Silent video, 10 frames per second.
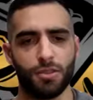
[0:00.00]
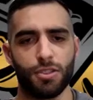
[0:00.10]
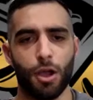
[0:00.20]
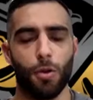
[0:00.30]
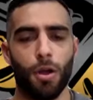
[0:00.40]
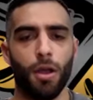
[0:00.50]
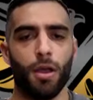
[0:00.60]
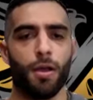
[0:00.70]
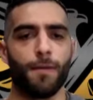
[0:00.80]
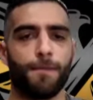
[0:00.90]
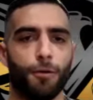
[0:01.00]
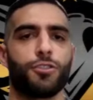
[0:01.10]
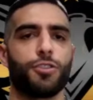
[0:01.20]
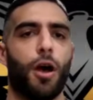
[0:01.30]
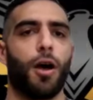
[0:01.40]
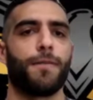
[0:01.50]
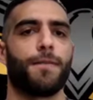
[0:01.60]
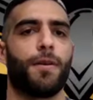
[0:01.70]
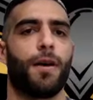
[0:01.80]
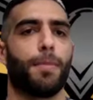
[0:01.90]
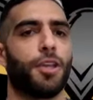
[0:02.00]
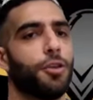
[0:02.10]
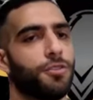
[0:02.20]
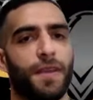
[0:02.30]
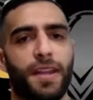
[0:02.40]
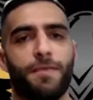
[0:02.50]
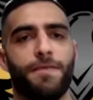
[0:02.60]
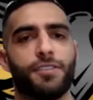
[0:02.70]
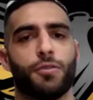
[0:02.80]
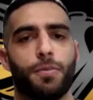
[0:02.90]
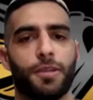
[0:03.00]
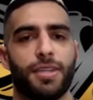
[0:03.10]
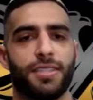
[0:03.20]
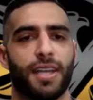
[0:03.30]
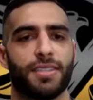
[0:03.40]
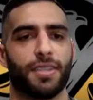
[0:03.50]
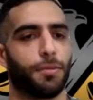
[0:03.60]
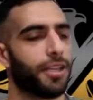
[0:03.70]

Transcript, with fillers: So, first off, I'm a huge fan of physical ability testing.